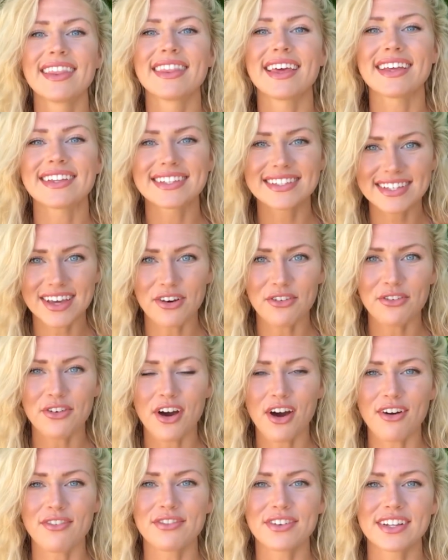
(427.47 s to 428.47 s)
that
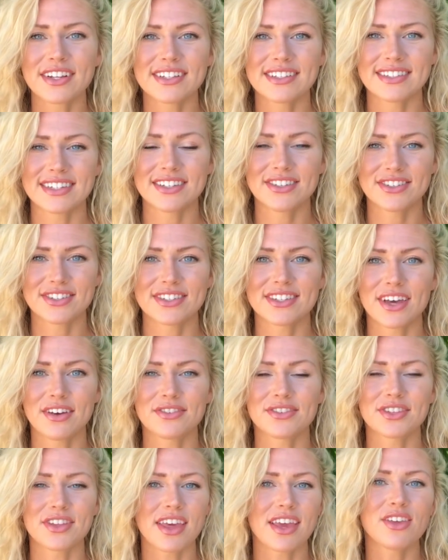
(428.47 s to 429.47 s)
self-confidence in
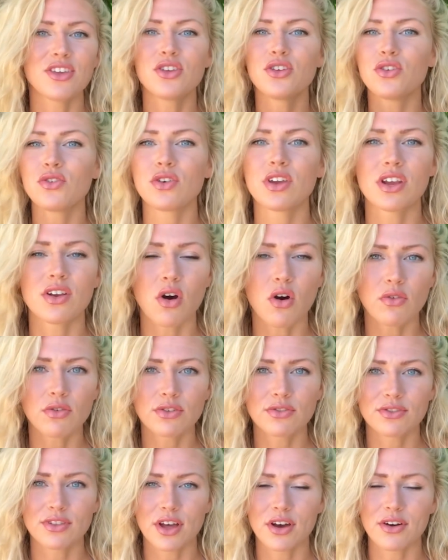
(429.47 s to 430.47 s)
yourself so that you can
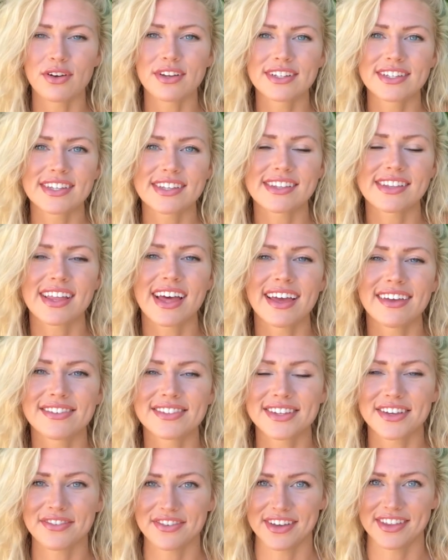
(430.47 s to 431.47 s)
overflow into the
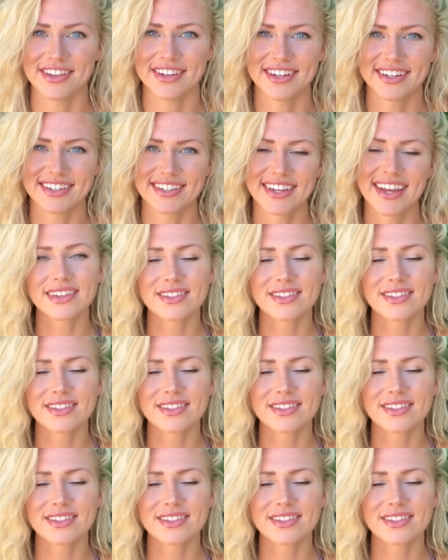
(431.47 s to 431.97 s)
lives of others.